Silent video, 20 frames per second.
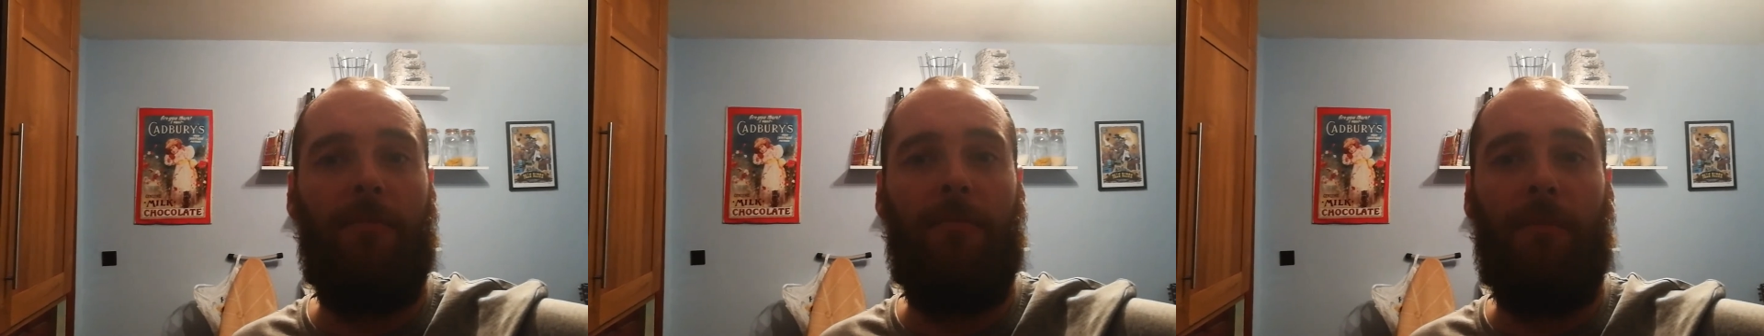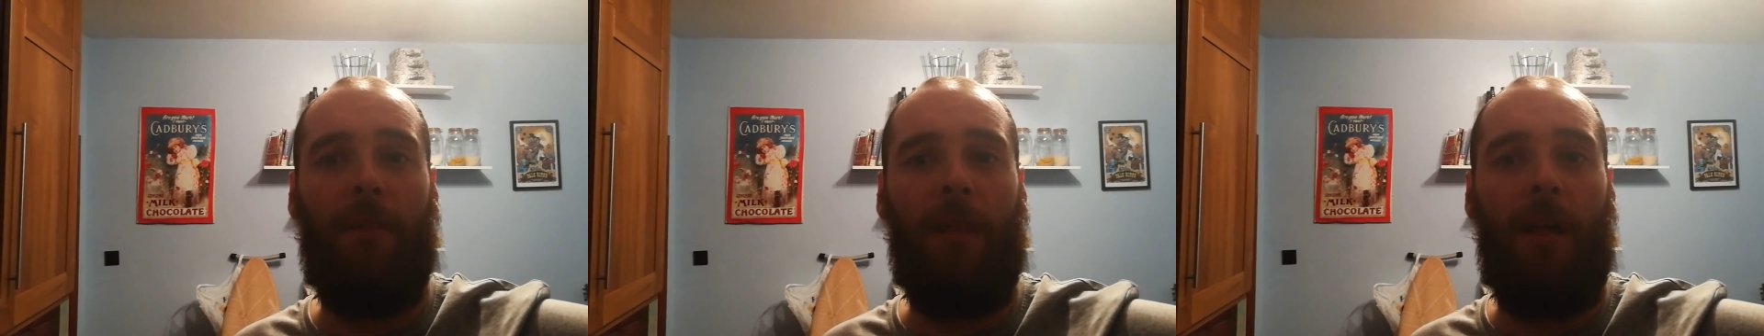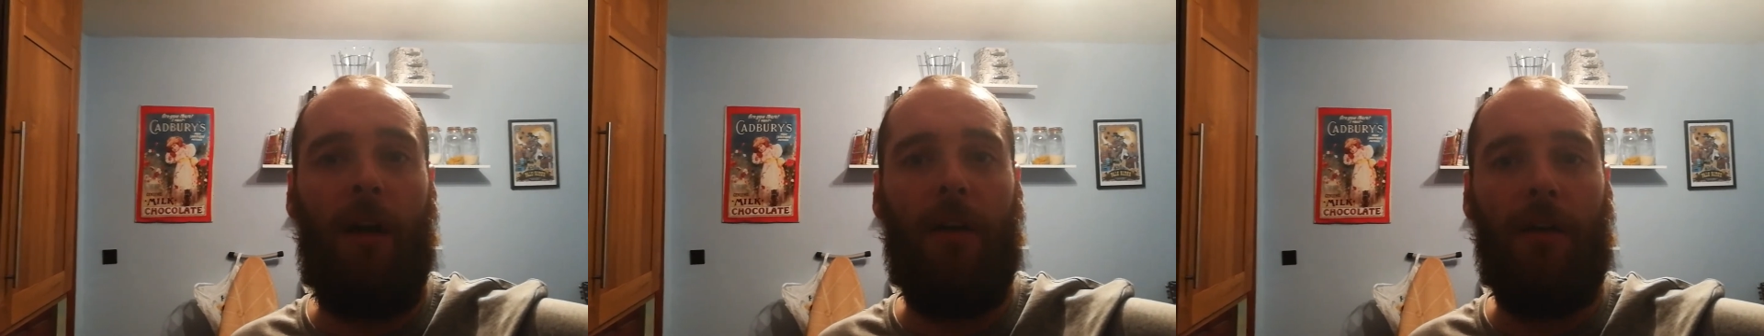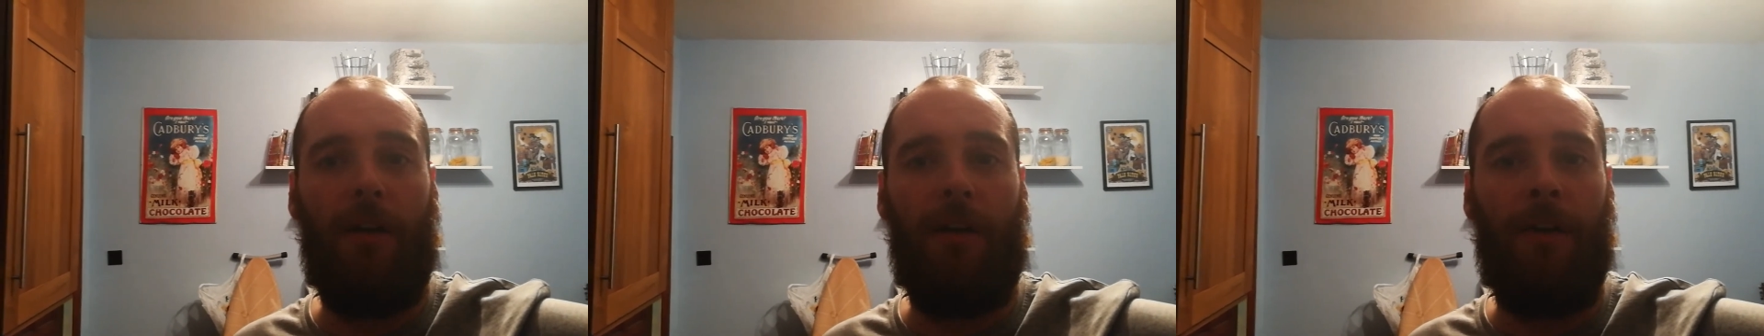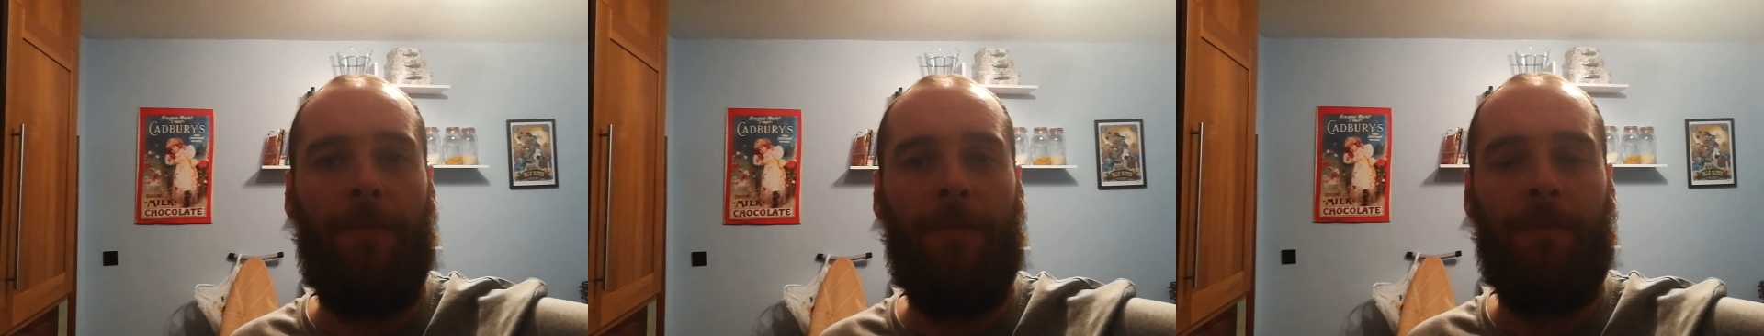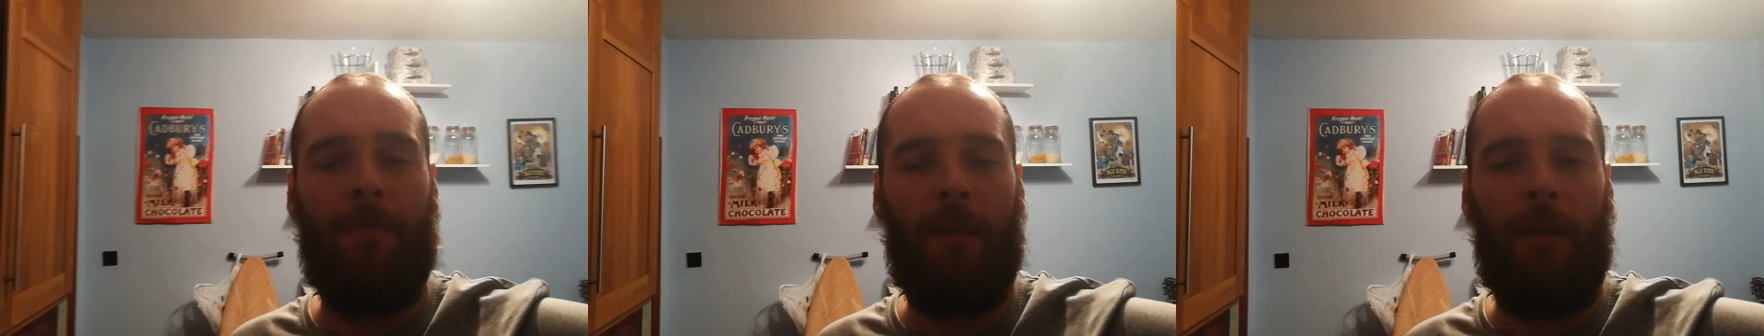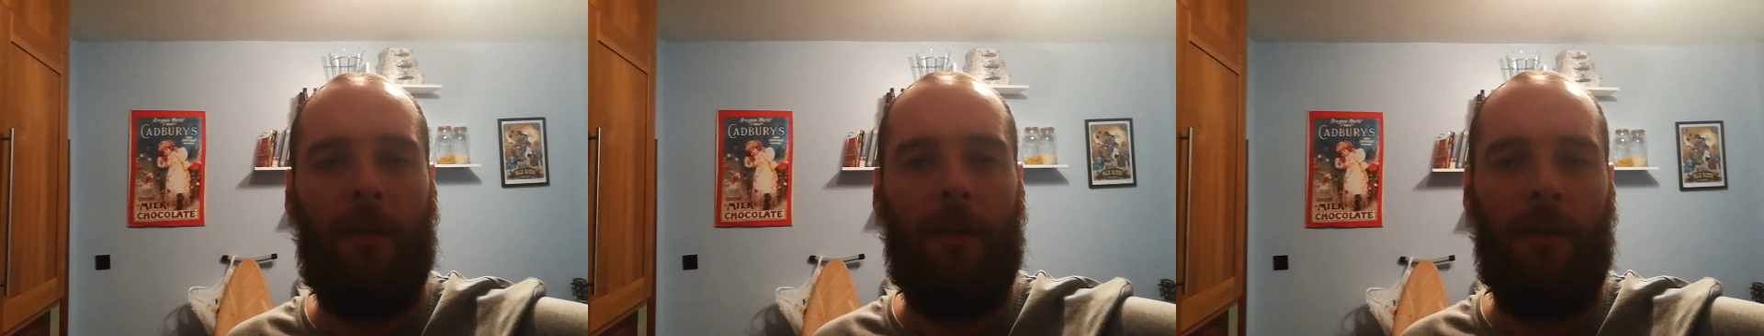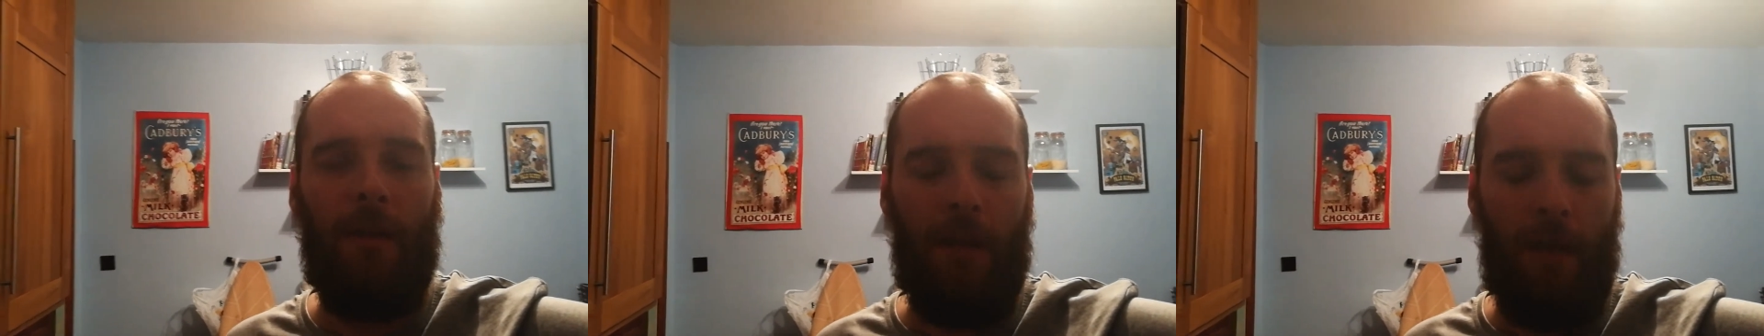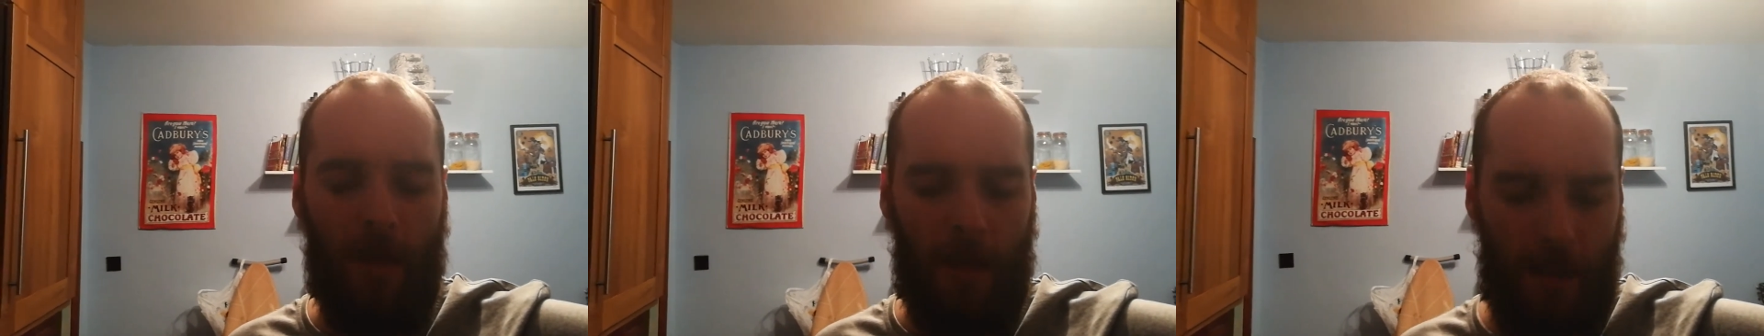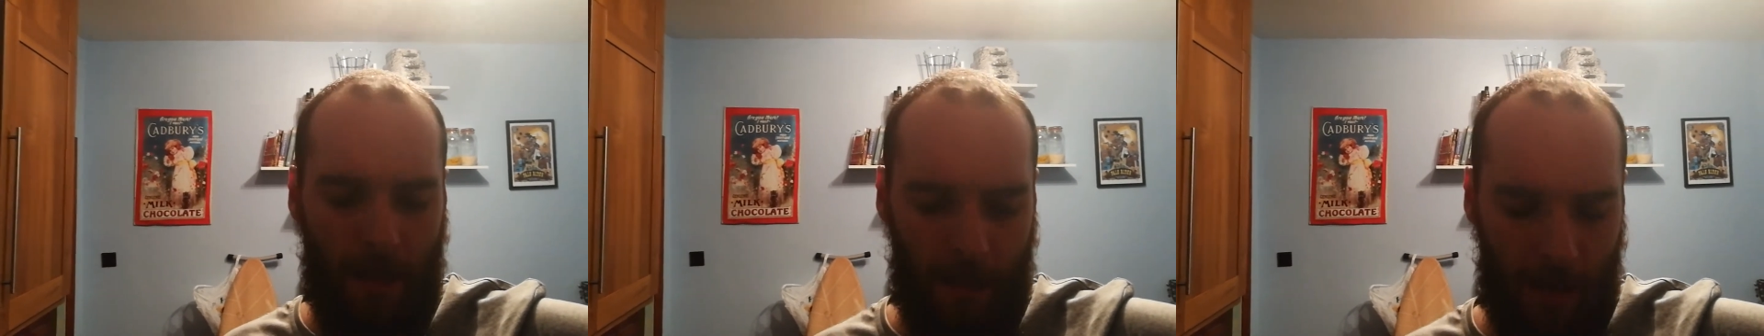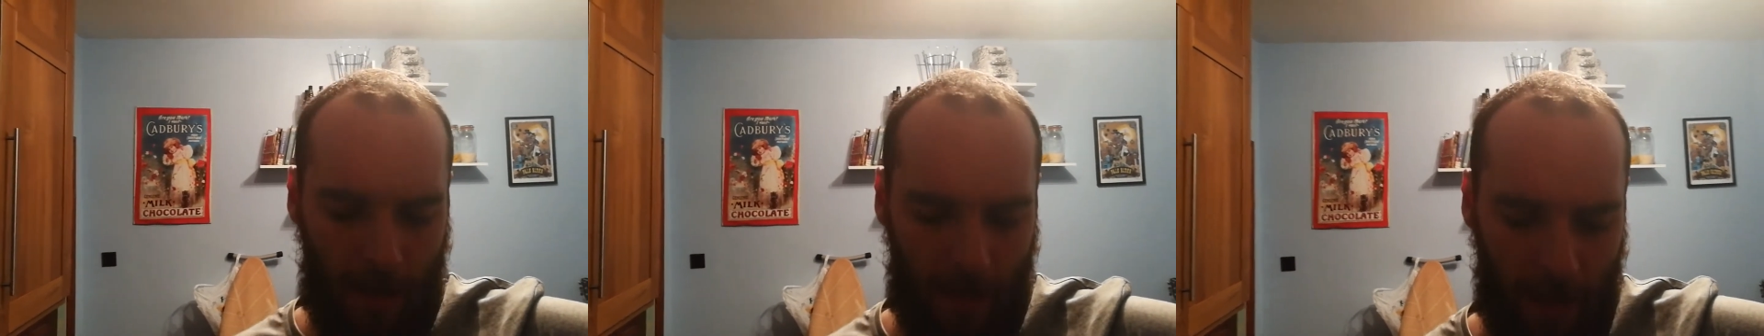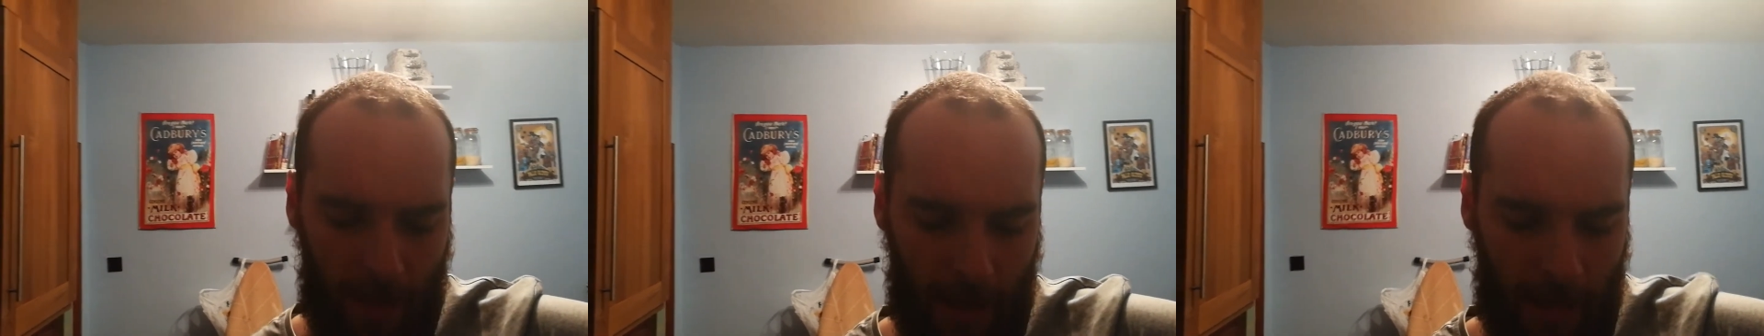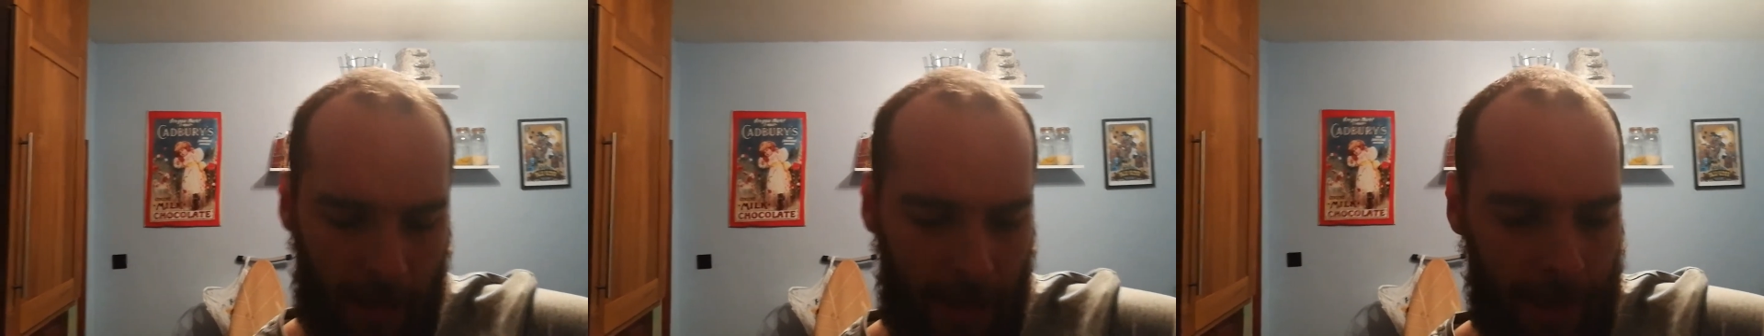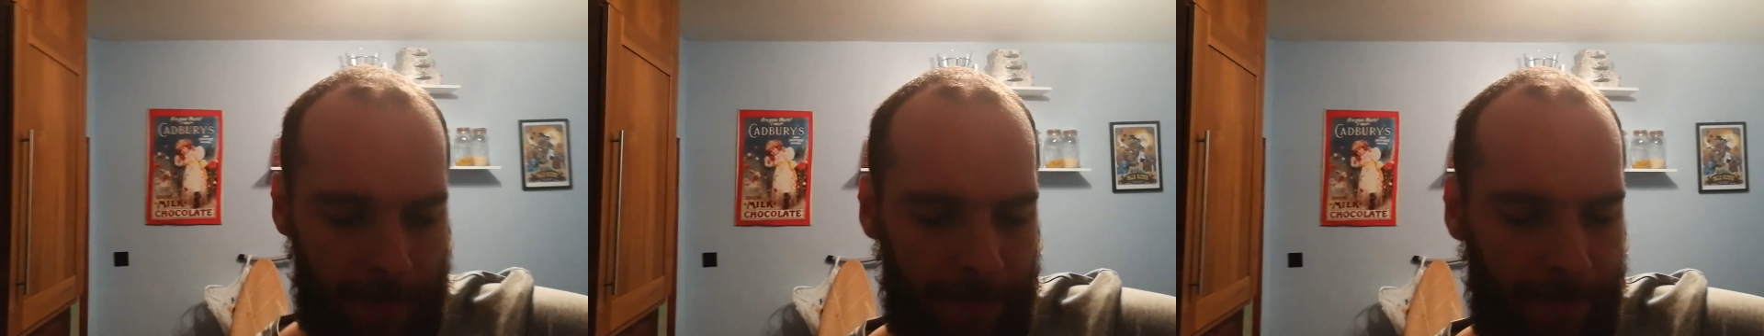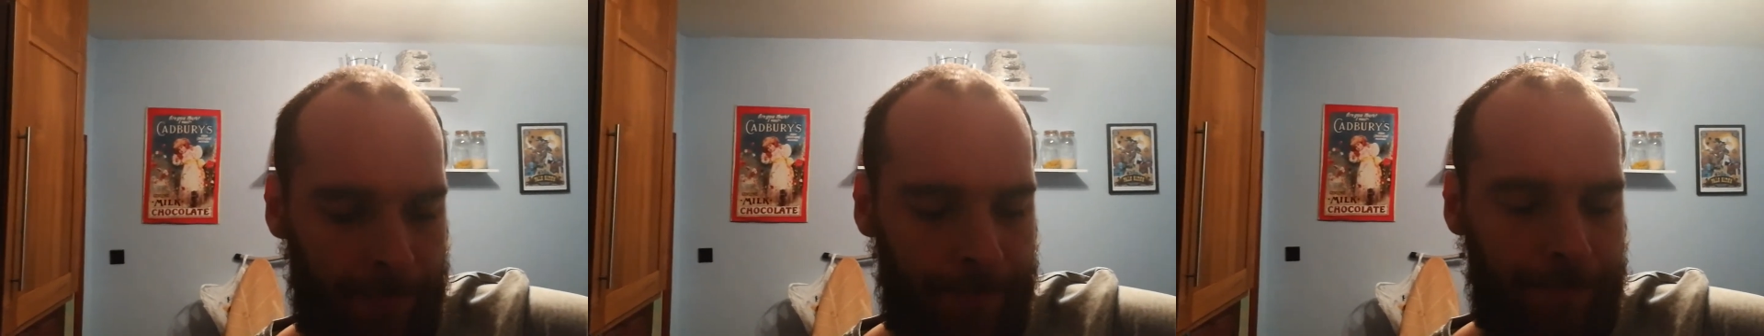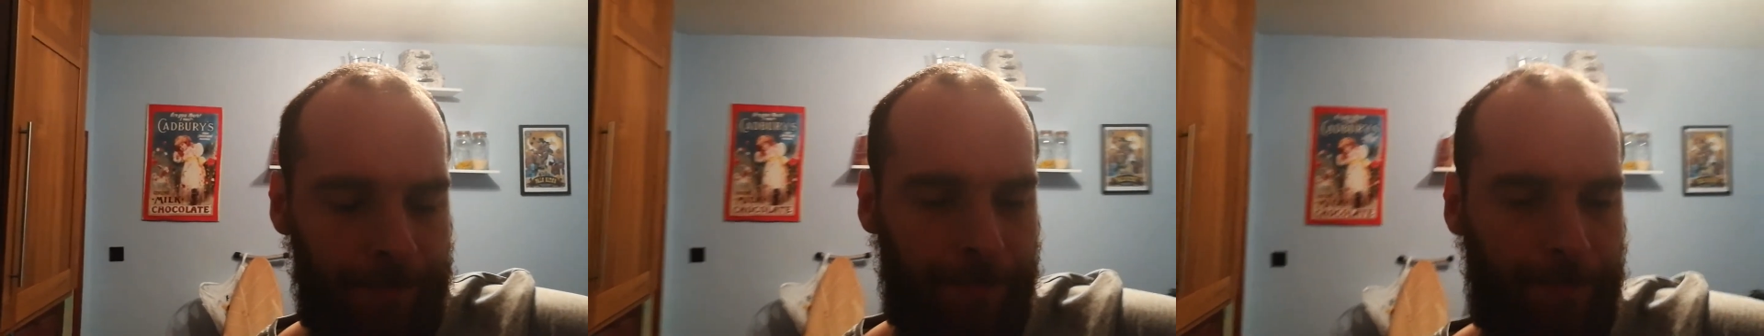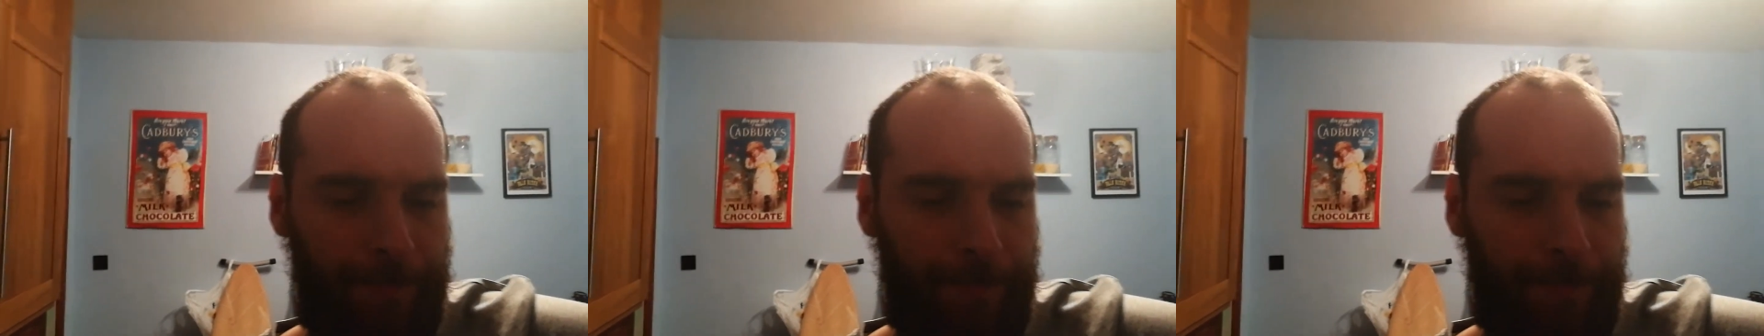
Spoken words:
lager. So